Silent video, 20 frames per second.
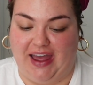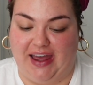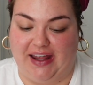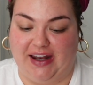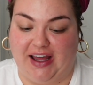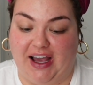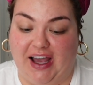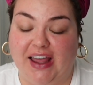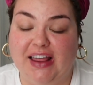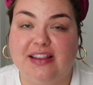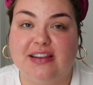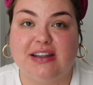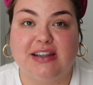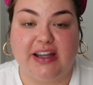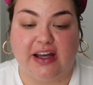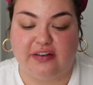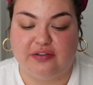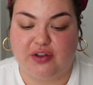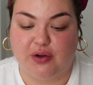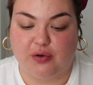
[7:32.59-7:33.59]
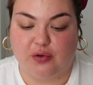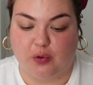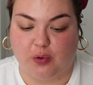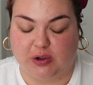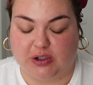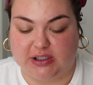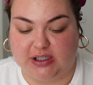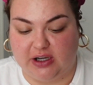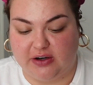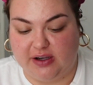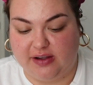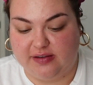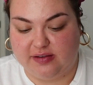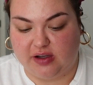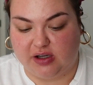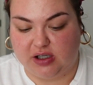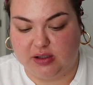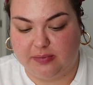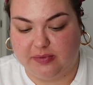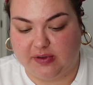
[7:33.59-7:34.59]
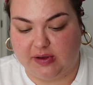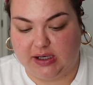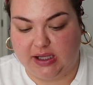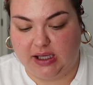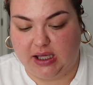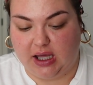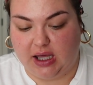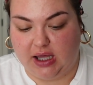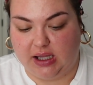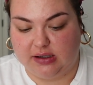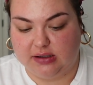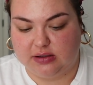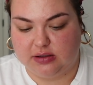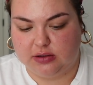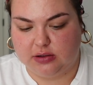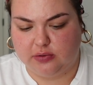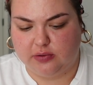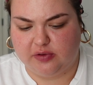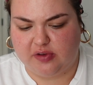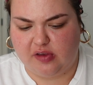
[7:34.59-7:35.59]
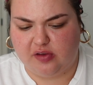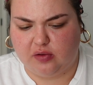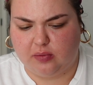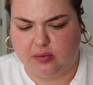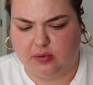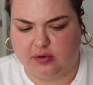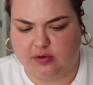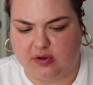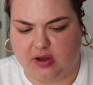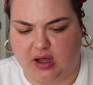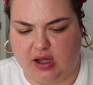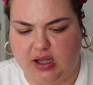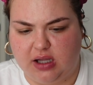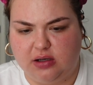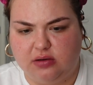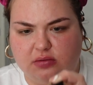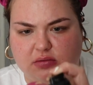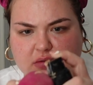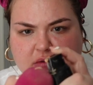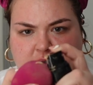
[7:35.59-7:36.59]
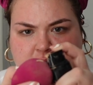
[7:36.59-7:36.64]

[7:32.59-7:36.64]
and I love those ordinary serums that I got. Is this almost gone?